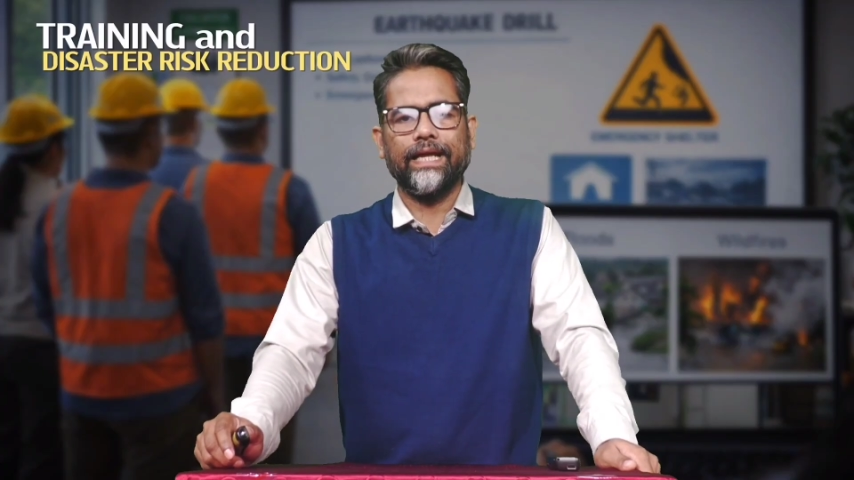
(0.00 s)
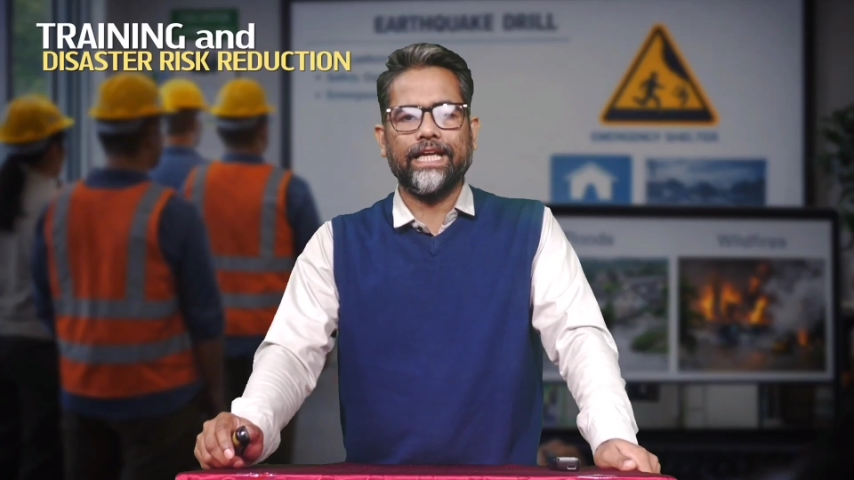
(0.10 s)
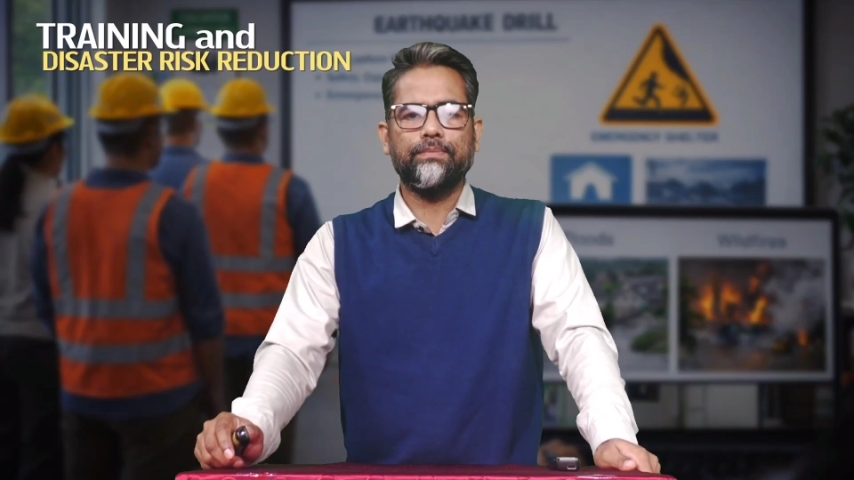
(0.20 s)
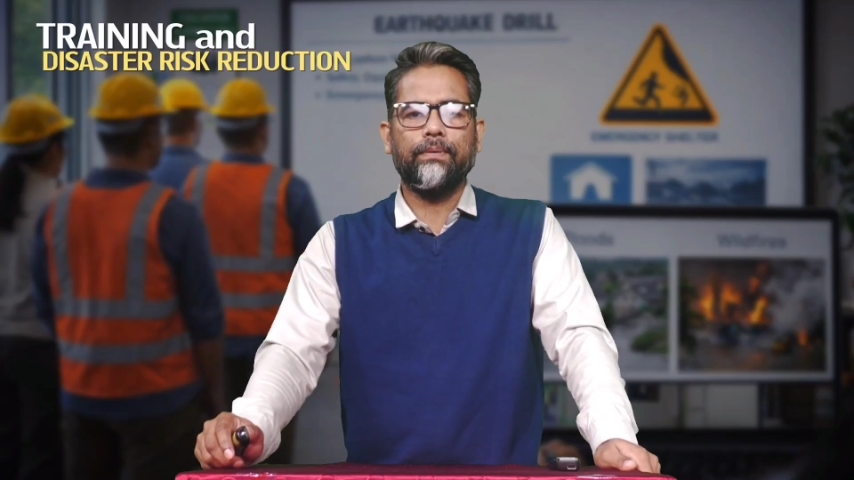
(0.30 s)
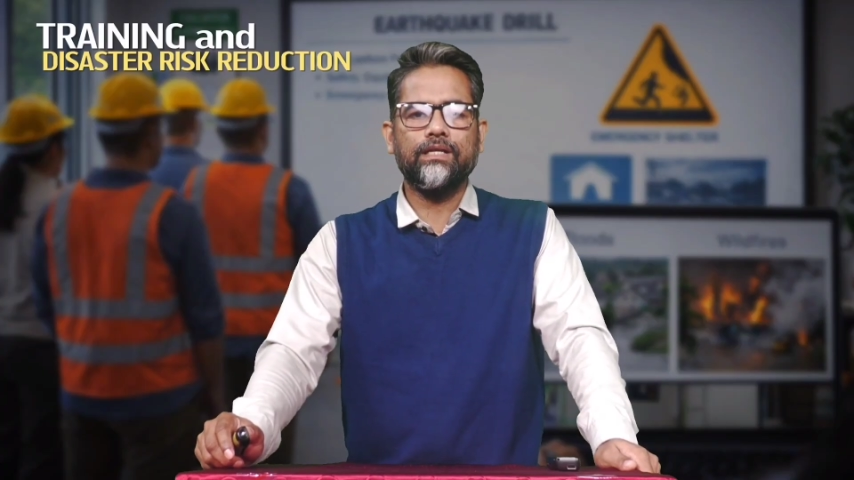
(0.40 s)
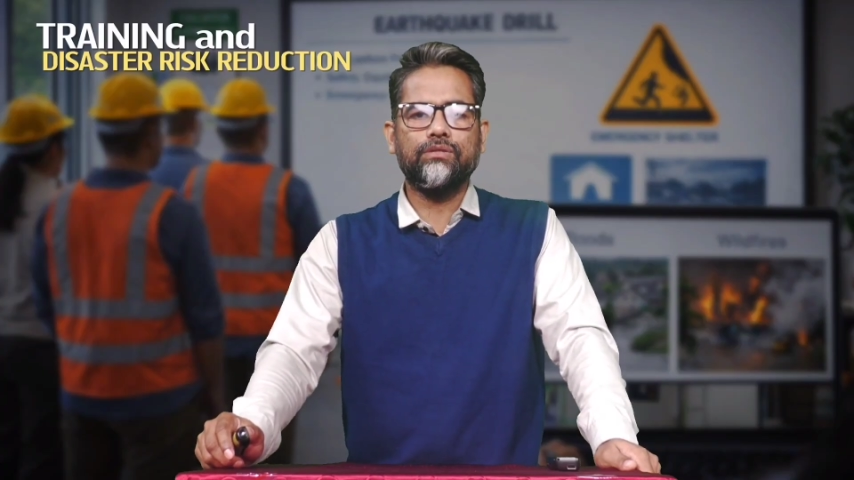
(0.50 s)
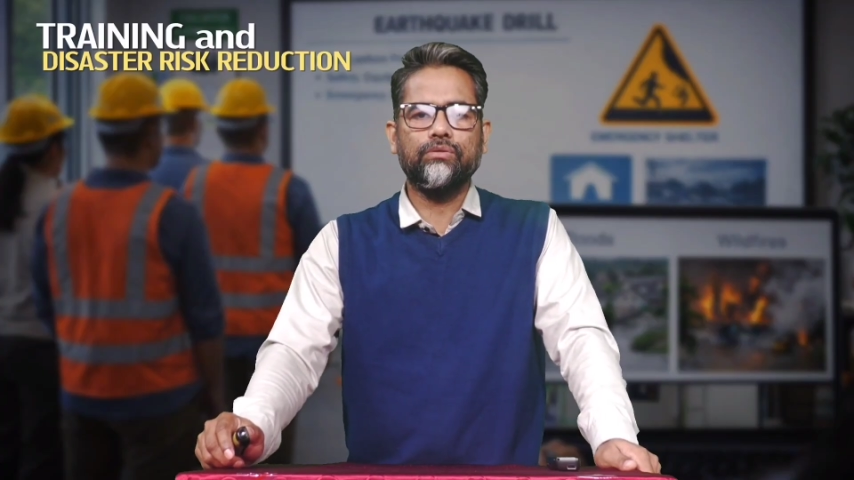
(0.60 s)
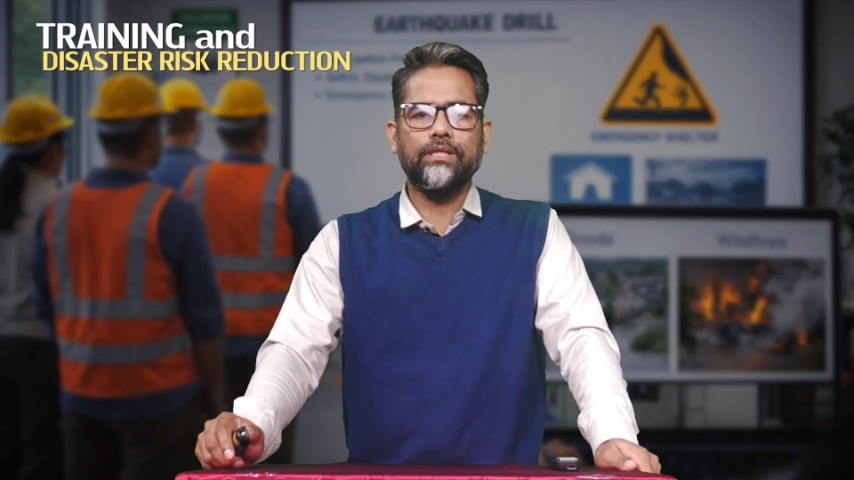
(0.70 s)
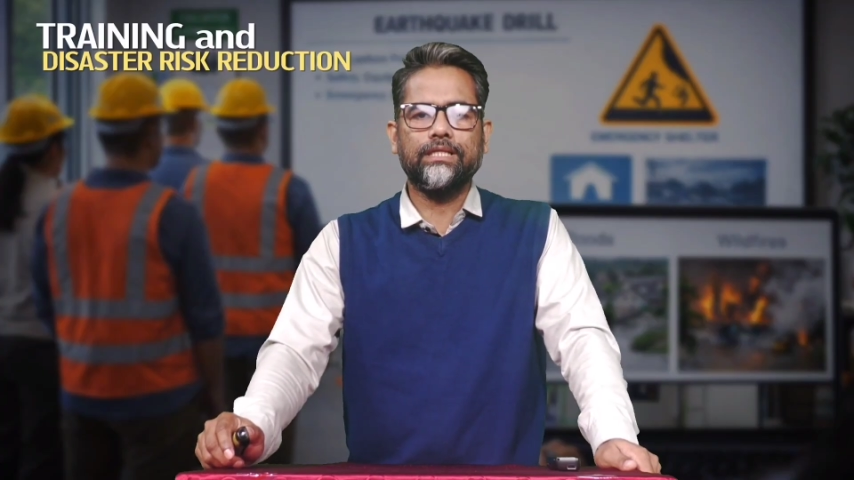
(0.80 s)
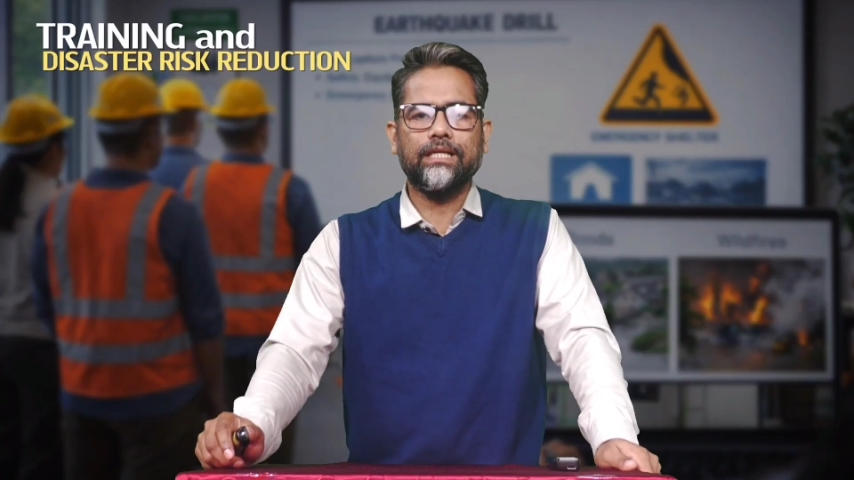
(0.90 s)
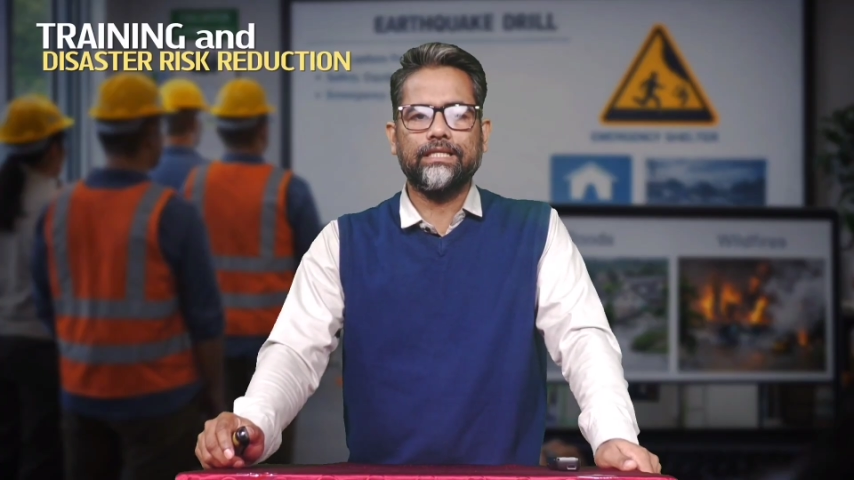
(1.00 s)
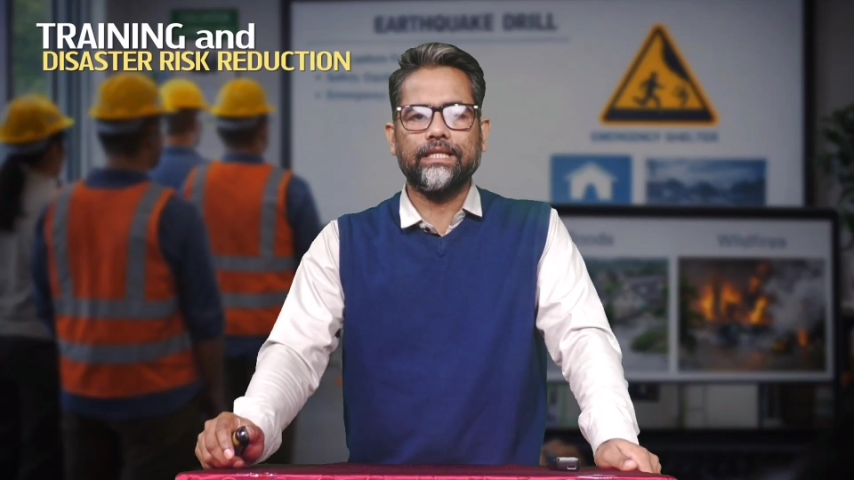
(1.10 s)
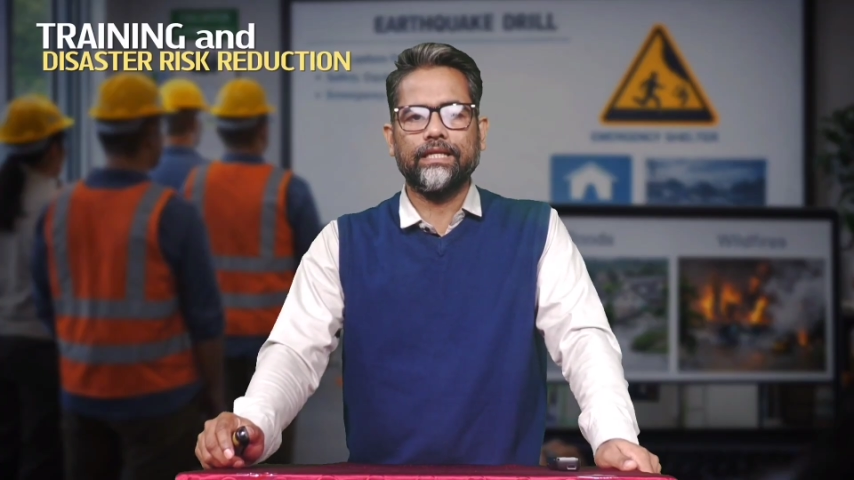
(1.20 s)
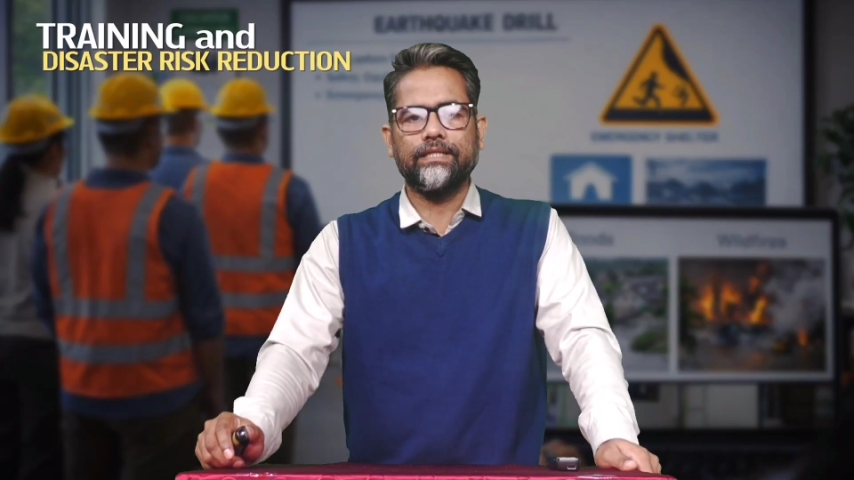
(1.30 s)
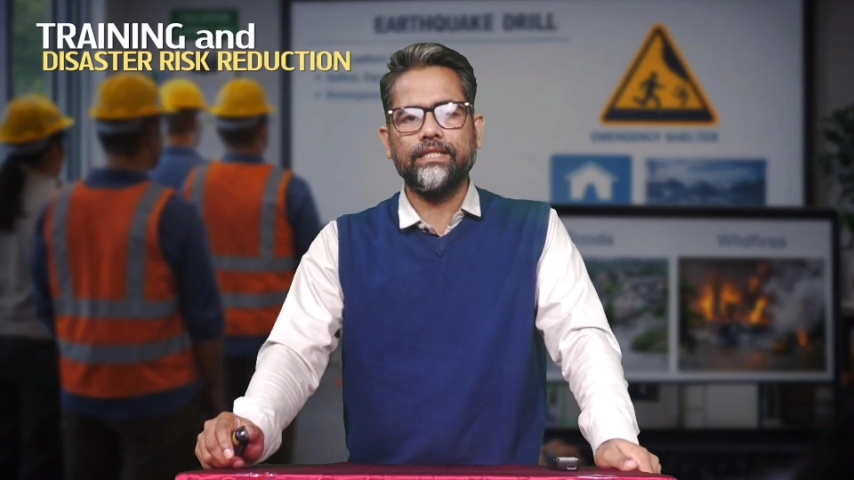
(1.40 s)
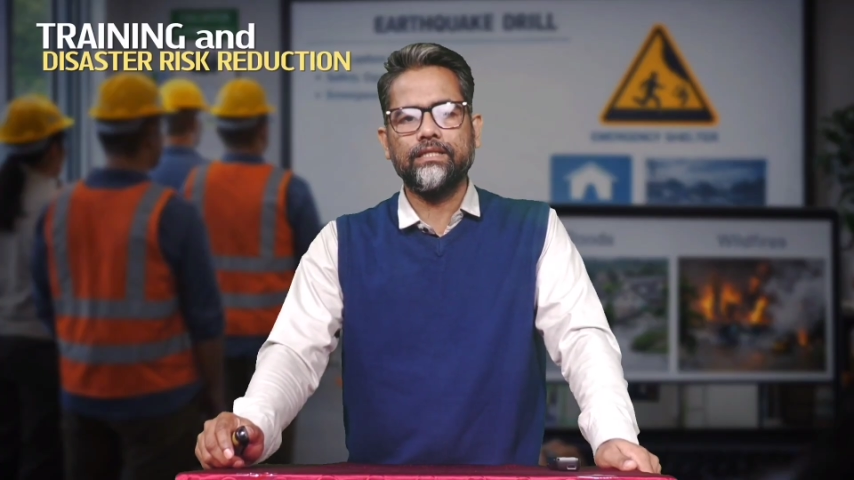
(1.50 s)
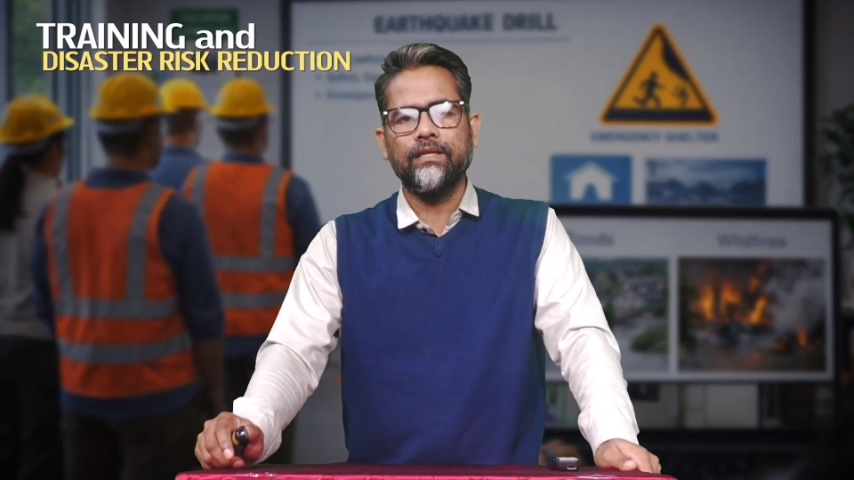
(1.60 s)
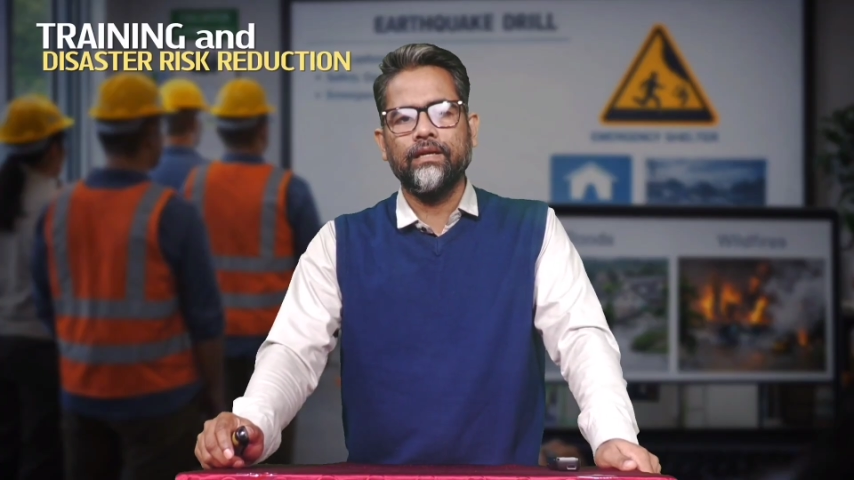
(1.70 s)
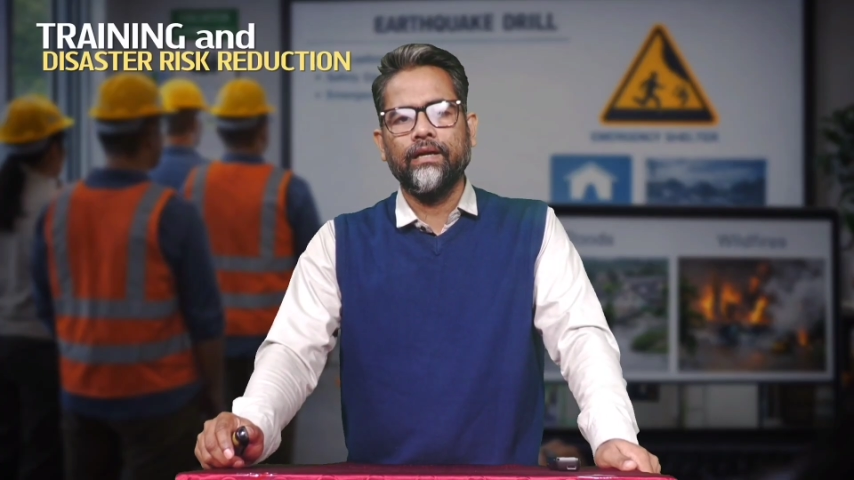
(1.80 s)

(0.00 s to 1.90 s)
experts to discuss strategies,